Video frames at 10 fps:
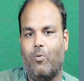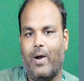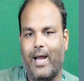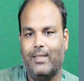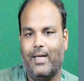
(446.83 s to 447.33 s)

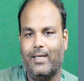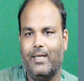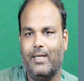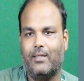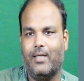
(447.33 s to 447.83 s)
Why that
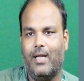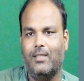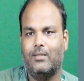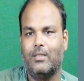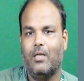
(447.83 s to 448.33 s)

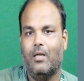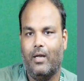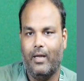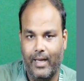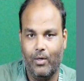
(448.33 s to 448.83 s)
inductance?
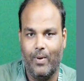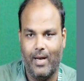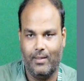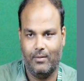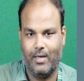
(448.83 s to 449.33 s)

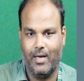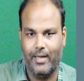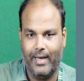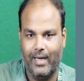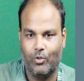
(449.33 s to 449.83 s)
L1 and
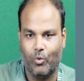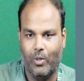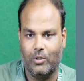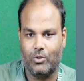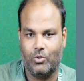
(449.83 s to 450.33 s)
L2
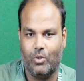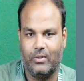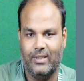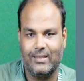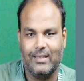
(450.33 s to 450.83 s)
also. So
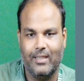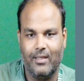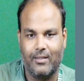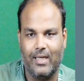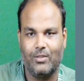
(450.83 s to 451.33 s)
this
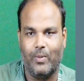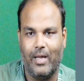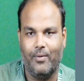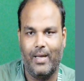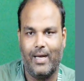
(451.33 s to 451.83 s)
inductance
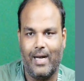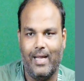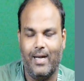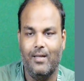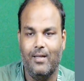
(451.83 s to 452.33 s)
why we are
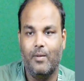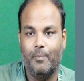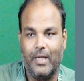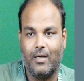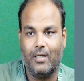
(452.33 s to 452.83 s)
added?
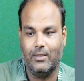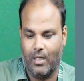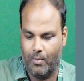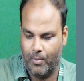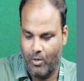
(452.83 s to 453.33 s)
Because
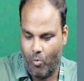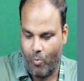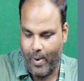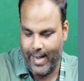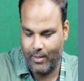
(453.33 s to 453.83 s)
of
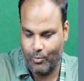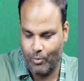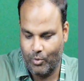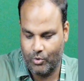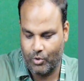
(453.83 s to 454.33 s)
wire
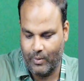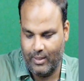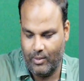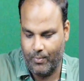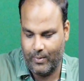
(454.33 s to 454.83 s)
wound. So
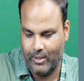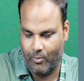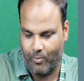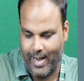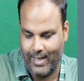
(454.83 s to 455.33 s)
if the
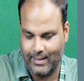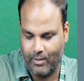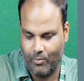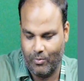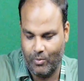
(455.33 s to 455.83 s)
wires
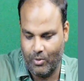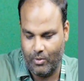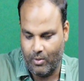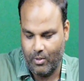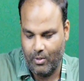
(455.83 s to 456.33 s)
are
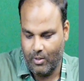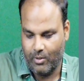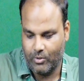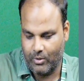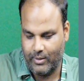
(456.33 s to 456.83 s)
wound,
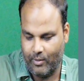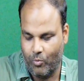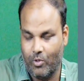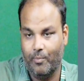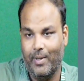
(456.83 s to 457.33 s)
so the
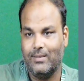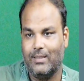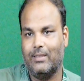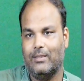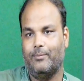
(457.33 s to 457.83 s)
wound means
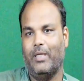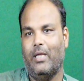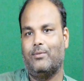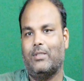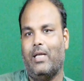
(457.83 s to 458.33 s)
it is
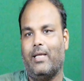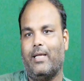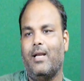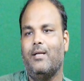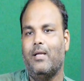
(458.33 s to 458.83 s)
behaves like
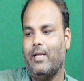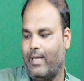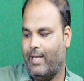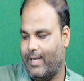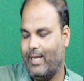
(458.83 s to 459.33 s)
an
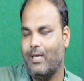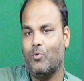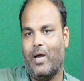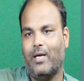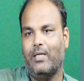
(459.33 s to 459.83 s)

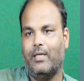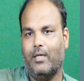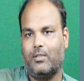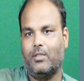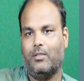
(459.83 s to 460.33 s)
again one
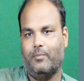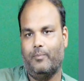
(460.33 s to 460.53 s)
inductor.